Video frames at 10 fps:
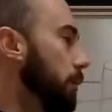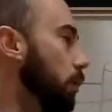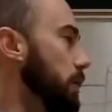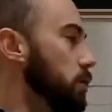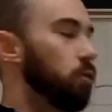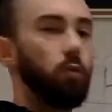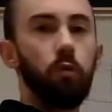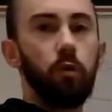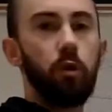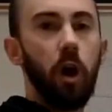But when
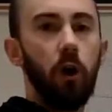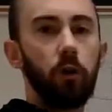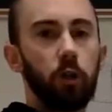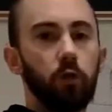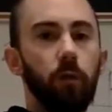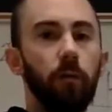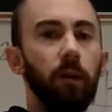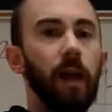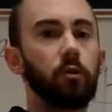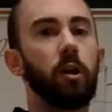you know, just
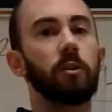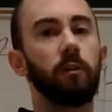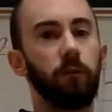remember electrons